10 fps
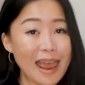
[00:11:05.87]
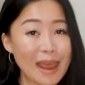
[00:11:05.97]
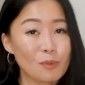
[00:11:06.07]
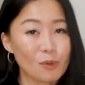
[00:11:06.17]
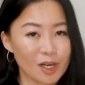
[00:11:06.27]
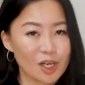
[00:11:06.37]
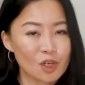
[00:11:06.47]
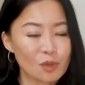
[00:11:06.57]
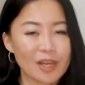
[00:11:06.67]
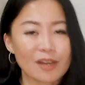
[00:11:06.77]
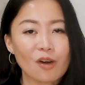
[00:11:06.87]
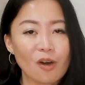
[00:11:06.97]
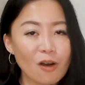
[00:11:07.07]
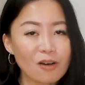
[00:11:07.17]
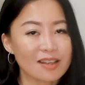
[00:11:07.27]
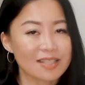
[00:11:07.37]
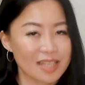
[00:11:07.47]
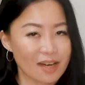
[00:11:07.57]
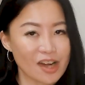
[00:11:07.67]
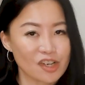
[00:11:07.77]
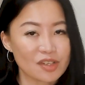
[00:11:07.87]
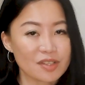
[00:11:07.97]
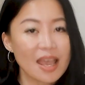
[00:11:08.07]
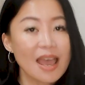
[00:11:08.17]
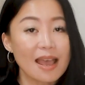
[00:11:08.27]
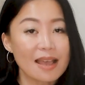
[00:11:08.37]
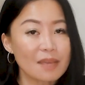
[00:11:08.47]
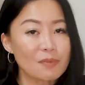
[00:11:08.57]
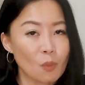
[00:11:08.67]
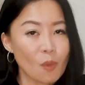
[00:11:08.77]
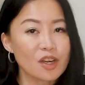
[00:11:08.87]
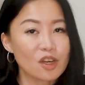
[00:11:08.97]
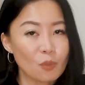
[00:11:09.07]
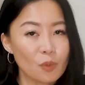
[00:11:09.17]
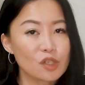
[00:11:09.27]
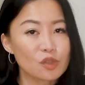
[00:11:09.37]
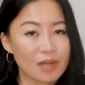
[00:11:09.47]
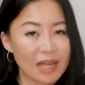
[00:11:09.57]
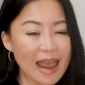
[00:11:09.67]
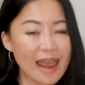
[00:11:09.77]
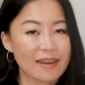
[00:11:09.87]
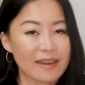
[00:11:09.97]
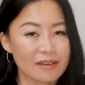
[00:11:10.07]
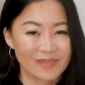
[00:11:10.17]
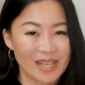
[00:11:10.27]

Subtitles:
and pulling you in all directions except the one you wish to land.